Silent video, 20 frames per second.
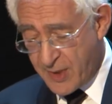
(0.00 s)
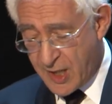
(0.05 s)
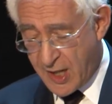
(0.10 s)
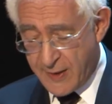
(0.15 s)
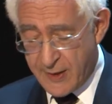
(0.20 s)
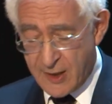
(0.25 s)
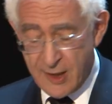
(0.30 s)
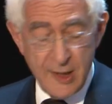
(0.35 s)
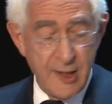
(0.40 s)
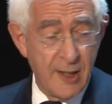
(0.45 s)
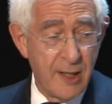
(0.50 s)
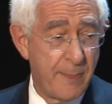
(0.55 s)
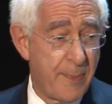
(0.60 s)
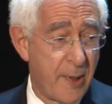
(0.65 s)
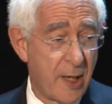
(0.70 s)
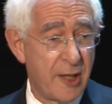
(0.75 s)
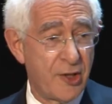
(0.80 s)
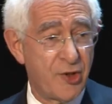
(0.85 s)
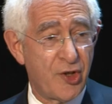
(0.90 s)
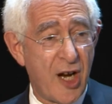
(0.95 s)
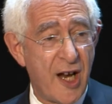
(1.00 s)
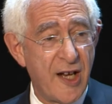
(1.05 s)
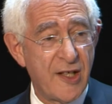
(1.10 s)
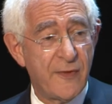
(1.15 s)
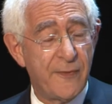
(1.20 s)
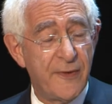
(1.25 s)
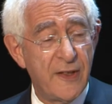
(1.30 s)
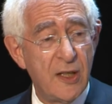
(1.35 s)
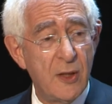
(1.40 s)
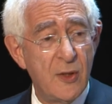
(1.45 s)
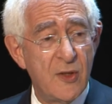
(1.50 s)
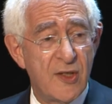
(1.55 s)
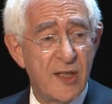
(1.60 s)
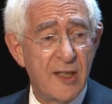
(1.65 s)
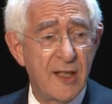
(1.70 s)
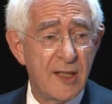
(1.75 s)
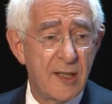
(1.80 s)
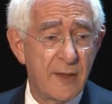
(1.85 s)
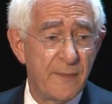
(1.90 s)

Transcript: and I apologize for using it,